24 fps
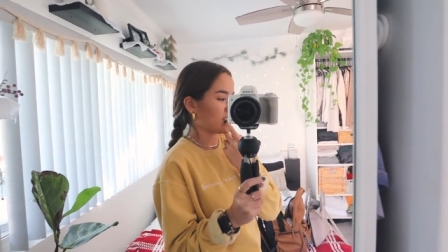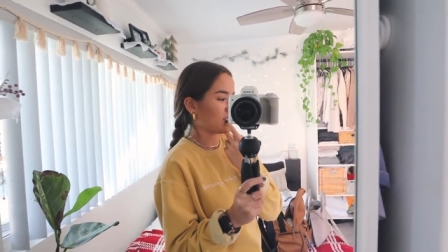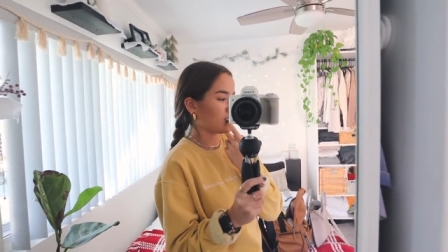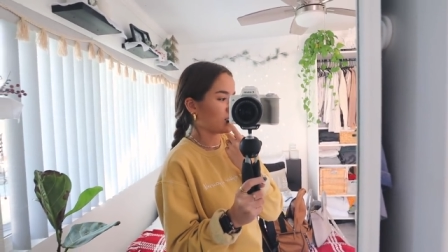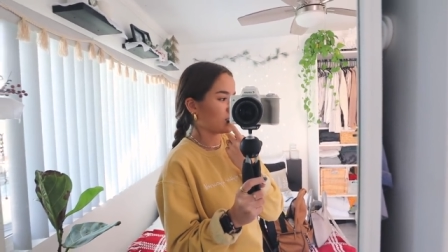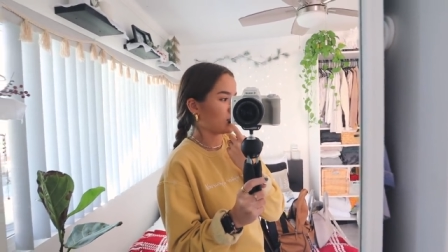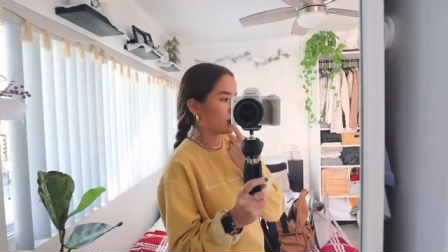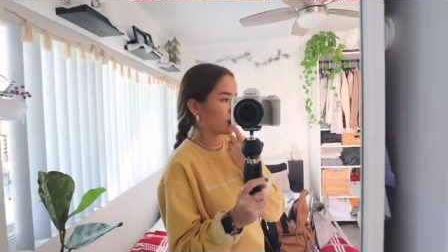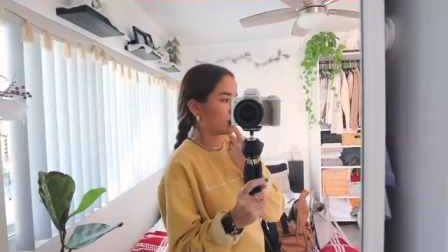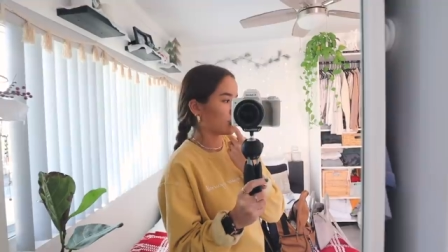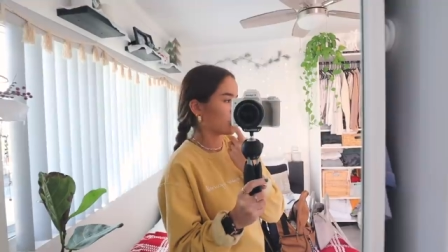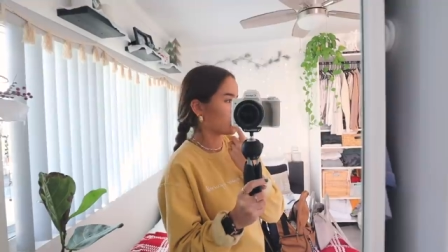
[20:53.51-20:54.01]

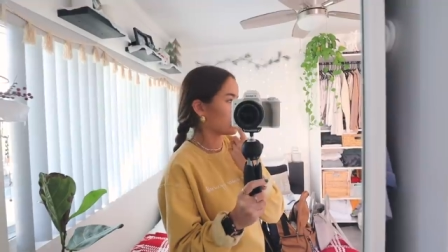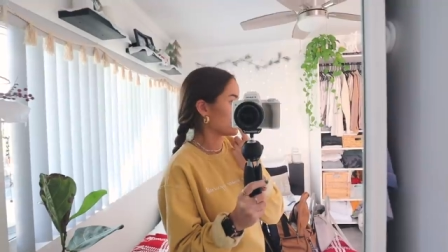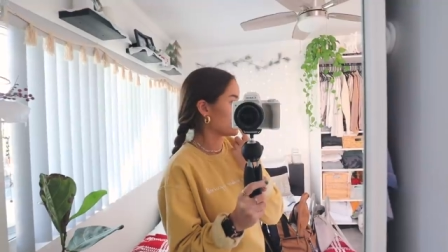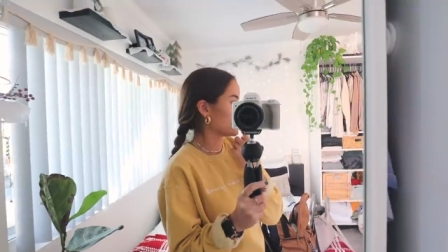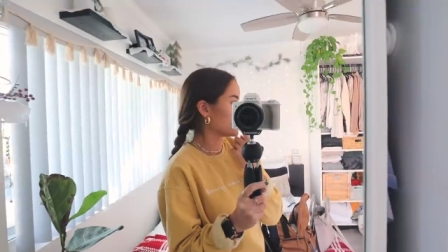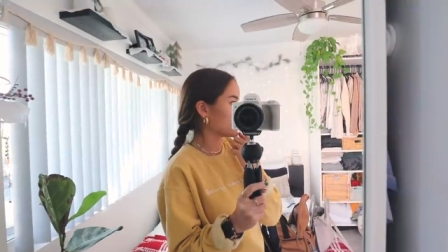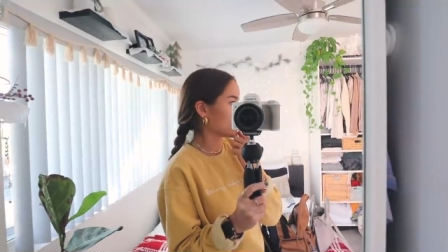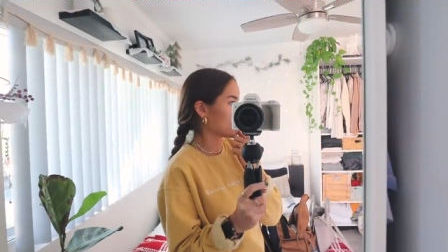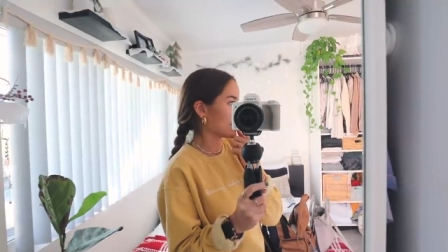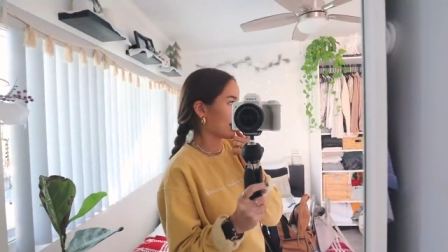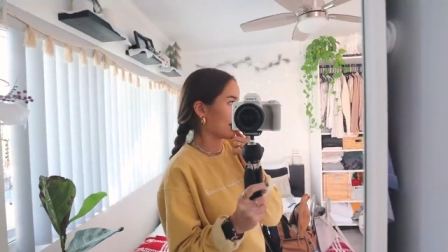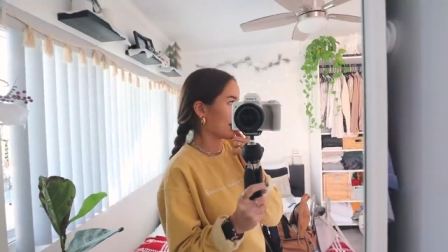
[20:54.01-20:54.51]
I'm not sure
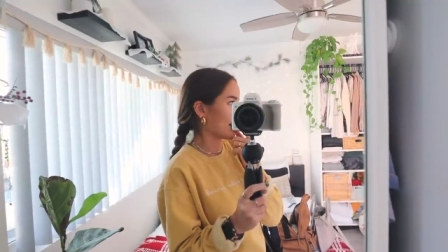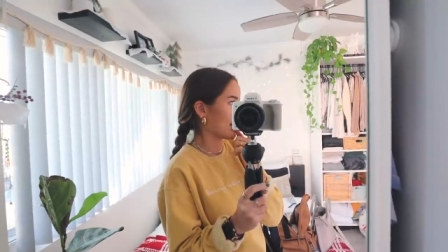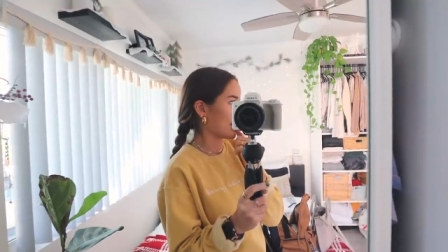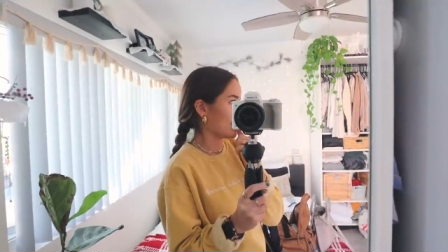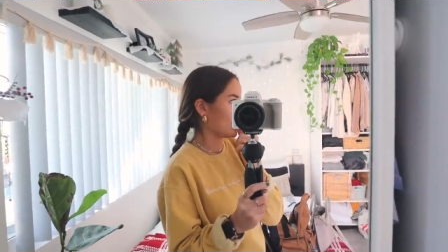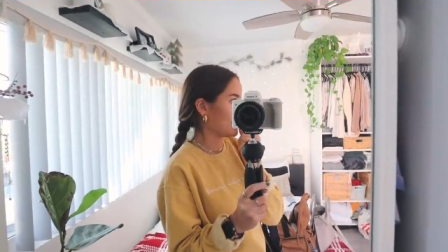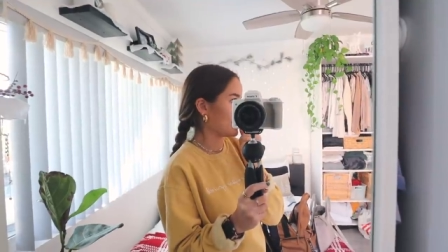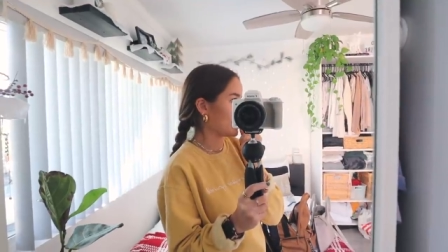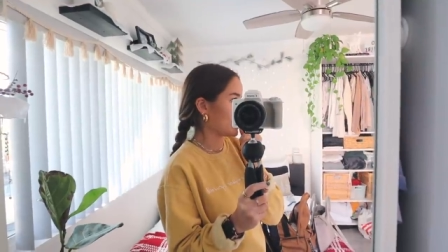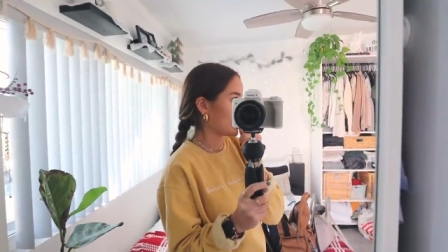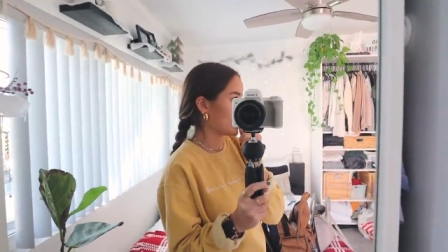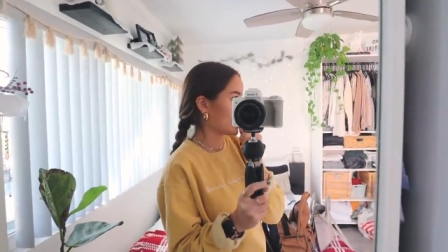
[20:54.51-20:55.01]
what
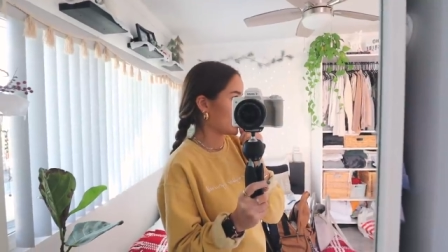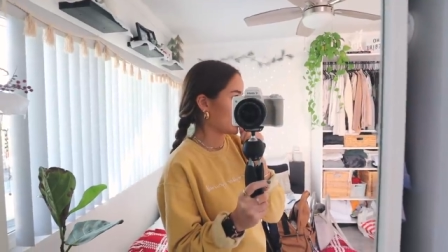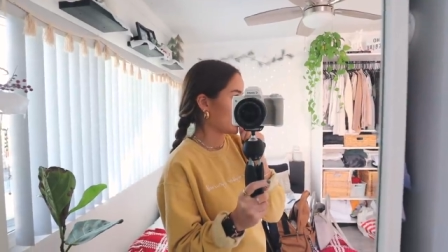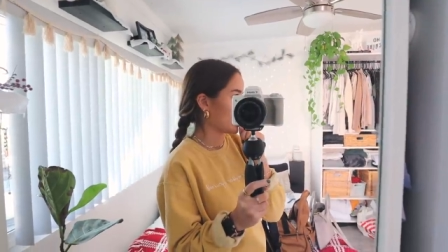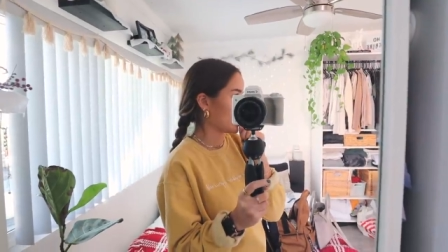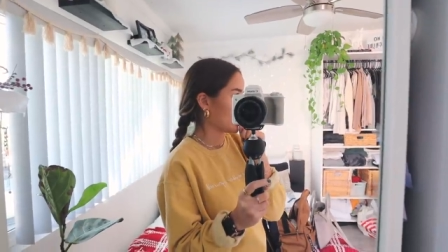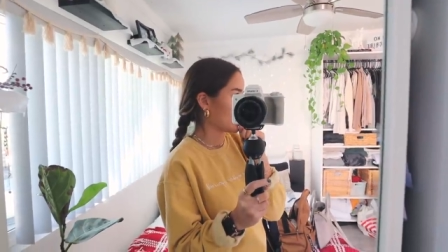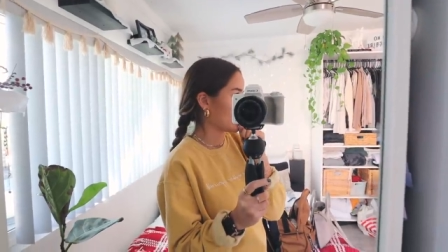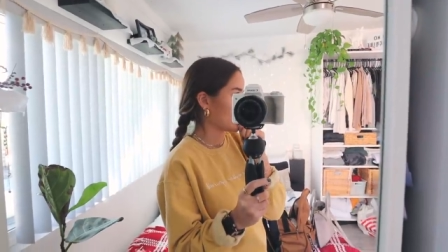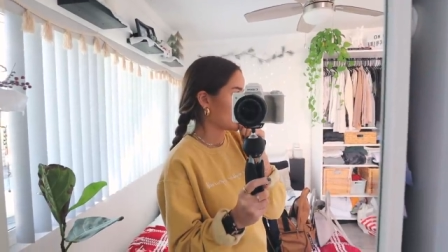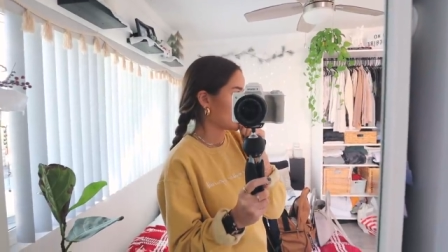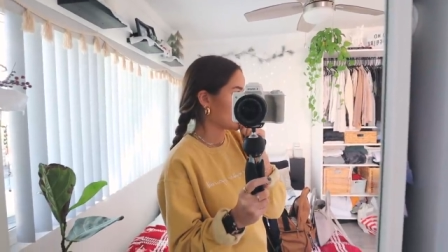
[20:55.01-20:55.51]
time
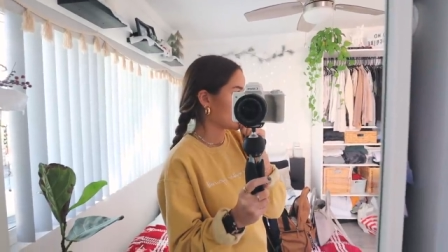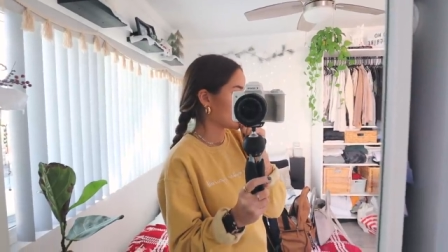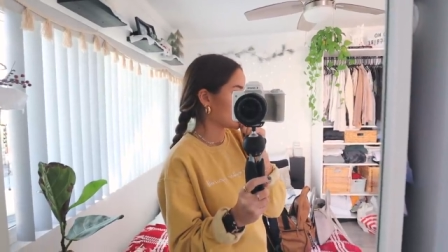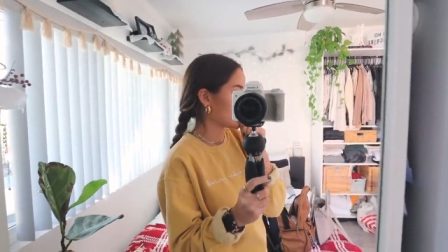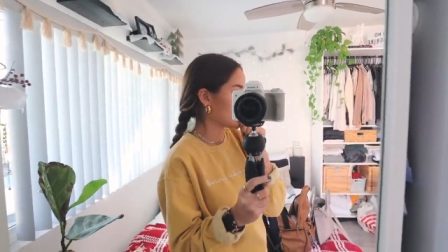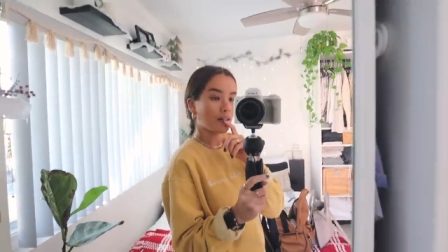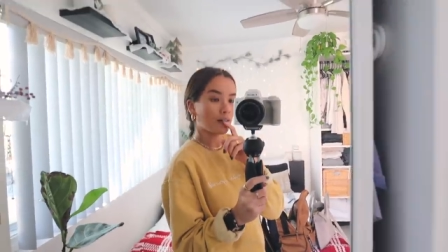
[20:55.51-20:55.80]
and